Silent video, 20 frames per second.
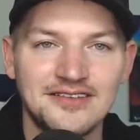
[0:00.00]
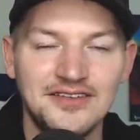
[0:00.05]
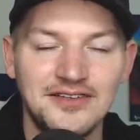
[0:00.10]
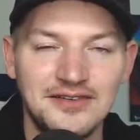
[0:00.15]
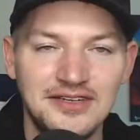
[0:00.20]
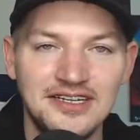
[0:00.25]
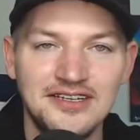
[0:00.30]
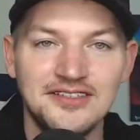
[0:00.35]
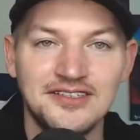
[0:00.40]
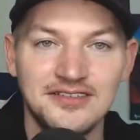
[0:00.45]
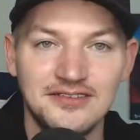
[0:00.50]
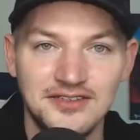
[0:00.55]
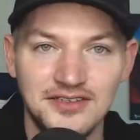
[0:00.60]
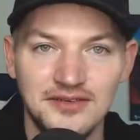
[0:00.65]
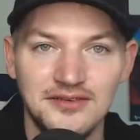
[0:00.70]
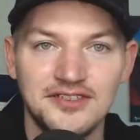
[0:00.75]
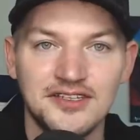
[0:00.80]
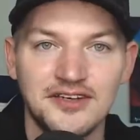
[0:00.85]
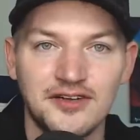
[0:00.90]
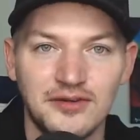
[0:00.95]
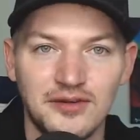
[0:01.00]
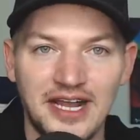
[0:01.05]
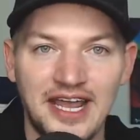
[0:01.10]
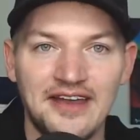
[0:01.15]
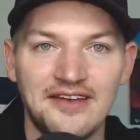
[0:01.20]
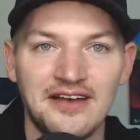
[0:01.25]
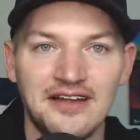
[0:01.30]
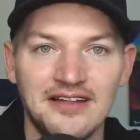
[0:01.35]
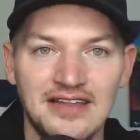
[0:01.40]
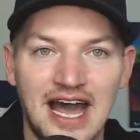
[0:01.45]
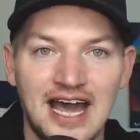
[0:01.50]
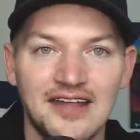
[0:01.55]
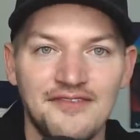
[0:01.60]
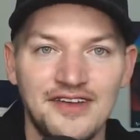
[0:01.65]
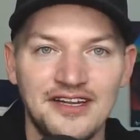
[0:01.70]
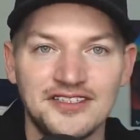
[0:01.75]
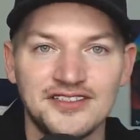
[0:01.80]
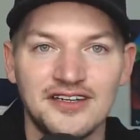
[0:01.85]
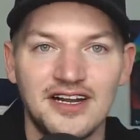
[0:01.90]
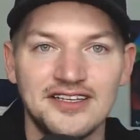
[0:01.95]
You need to do to create a lot
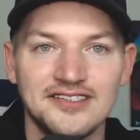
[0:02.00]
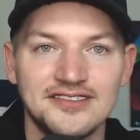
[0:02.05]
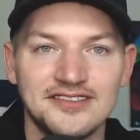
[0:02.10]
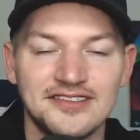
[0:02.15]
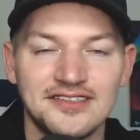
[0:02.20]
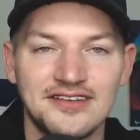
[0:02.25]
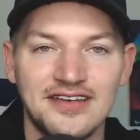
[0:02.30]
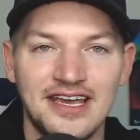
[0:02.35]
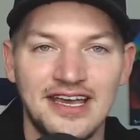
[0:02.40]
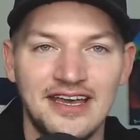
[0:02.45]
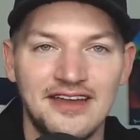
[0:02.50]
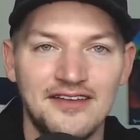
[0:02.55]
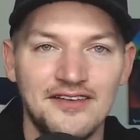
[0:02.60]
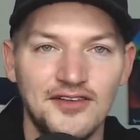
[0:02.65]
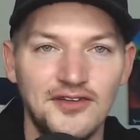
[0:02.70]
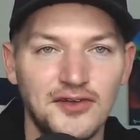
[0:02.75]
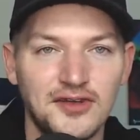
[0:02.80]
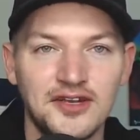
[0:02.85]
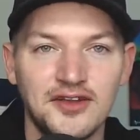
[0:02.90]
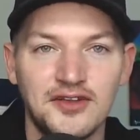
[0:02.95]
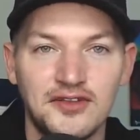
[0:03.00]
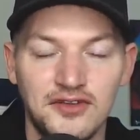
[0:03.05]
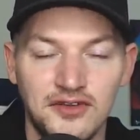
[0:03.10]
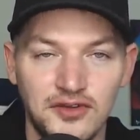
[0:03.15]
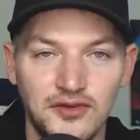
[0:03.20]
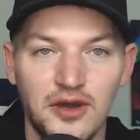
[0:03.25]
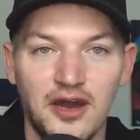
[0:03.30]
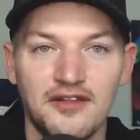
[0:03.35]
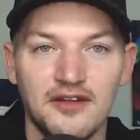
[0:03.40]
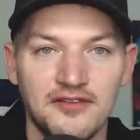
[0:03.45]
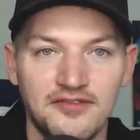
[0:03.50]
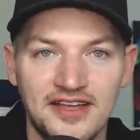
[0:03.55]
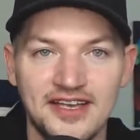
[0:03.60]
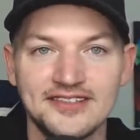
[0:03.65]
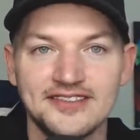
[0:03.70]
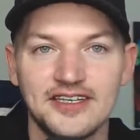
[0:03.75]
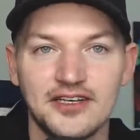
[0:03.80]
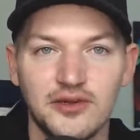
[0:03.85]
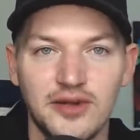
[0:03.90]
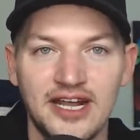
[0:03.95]
of interest, and you can do other
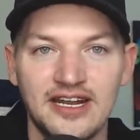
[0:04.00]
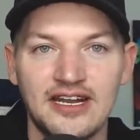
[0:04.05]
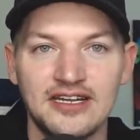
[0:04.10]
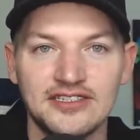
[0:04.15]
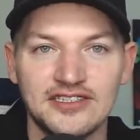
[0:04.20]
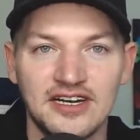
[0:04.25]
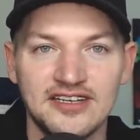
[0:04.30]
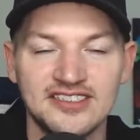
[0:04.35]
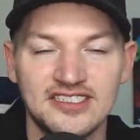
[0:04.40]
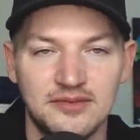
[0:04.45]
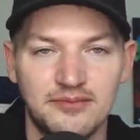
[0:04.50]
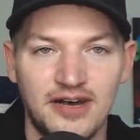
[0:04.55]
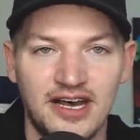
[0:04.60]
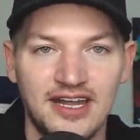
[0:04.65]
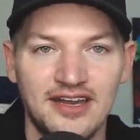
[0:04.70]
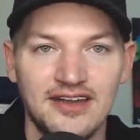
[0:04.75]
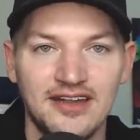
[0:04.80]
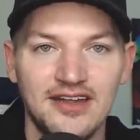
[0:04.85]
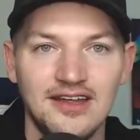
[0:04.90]
things to create interest. But